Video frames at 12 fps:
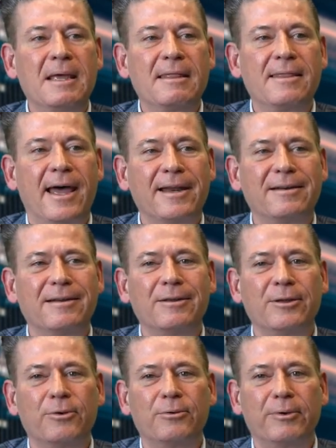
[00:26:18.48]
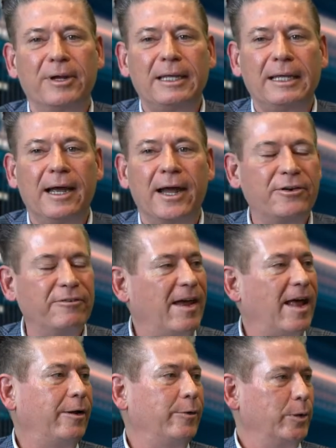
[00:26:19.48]
that you're really
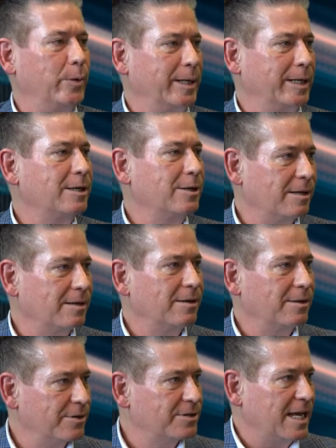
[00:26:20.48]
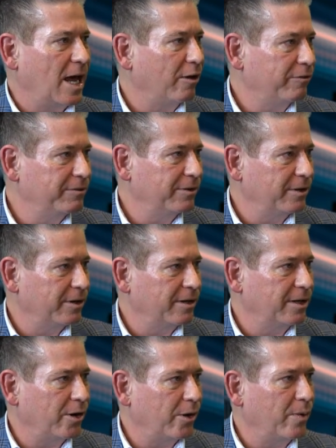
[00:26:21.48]
undervaluing yourself.
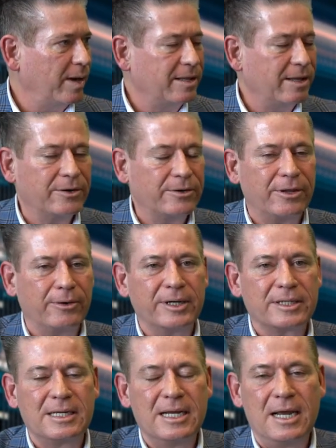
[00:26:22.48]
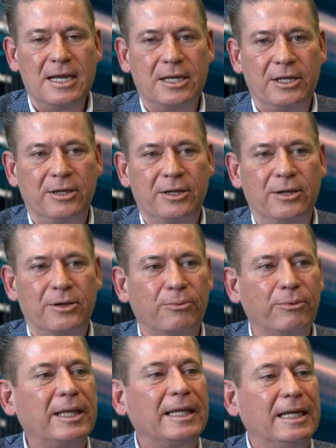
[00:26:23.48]
There is, you
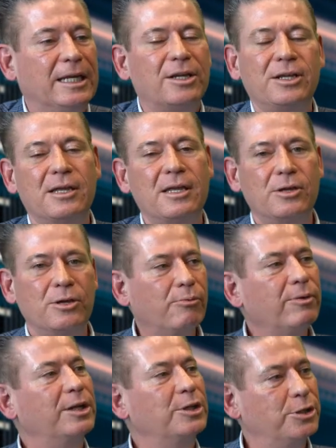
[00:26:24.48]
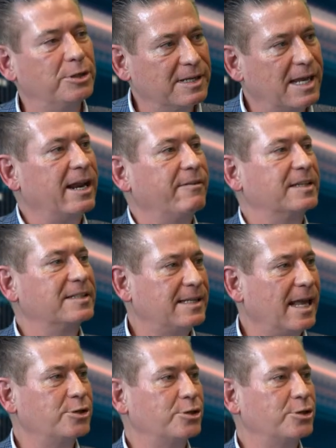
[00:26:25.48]
really should kind of extend